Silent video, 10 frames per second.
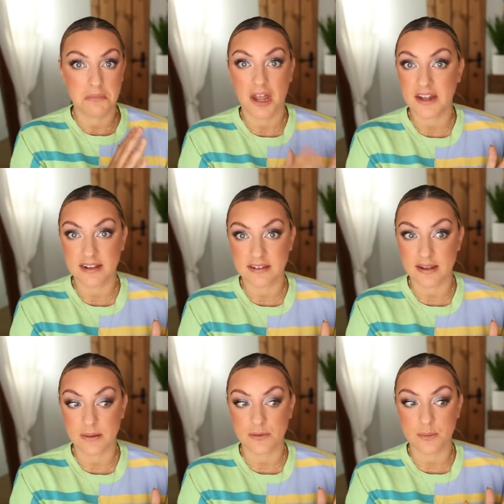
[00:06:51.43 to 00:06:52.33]

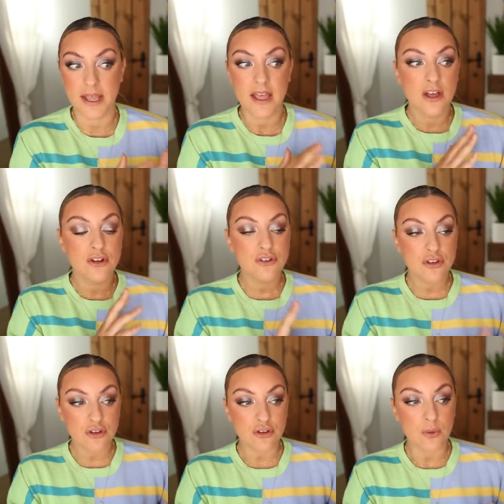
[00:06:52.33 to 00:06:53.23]
Unnecessary for me.
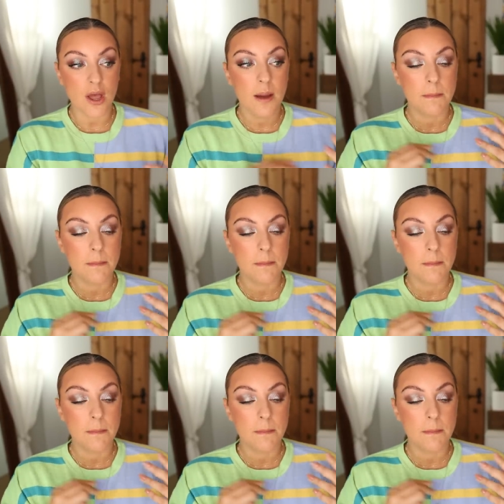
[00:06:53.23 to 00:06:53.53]
Two,